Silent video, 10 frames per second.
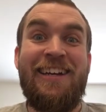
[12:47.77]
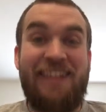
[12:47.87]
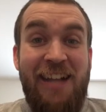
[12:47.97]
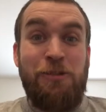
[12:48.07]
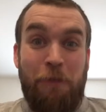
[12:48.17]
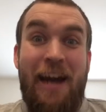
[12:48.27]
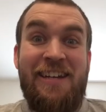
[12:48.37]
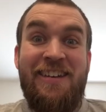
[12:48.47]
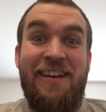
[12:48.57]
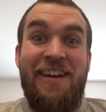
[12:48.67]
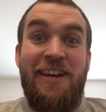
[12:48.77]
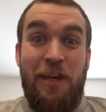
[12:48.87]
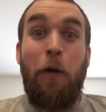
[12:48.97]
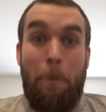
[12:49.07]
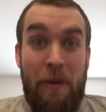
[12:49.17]
That's right.
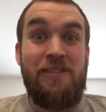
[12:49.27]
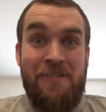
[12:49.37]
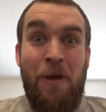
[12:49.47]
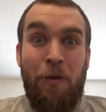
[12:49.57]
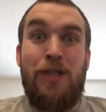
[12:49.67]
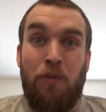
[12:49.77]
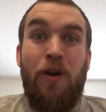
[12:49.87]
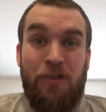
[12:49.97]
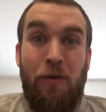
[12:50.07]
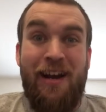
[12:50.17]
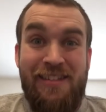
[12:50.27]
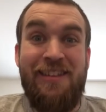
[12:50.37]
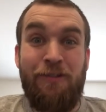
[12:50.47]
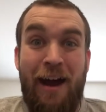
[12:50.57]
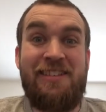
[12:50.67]
You know what Ben Solo is worth to us
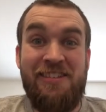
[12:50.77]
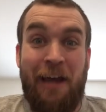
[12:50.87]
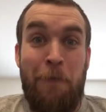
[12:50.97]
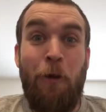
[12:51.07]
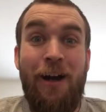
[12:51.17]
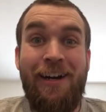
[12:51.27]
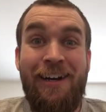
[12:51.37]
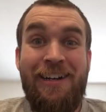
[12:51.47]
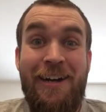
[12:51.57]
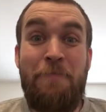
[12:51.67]
in The Rise of Skywalker?